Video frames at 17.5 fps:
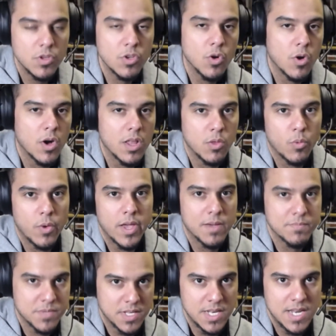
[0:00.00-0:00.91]
go all the
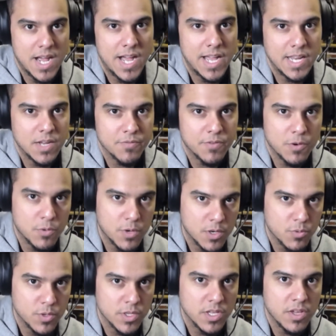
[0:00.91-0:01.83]
way up to 9 if I
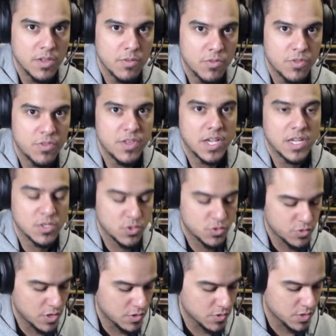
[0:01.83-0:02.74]
want a really thick
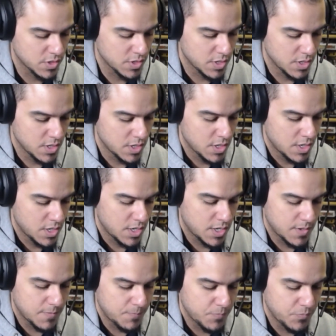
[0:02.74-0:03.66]
stroke.
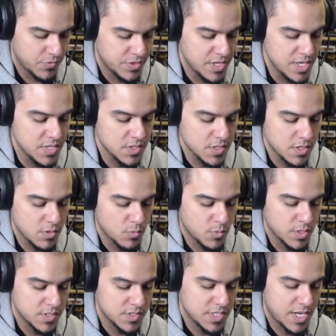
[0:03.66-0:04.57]
These are the
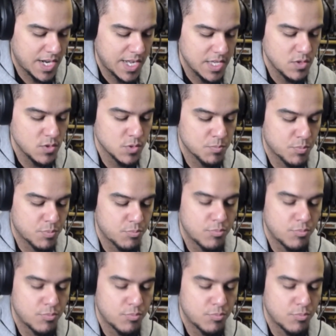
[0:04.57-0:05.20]
ones that I use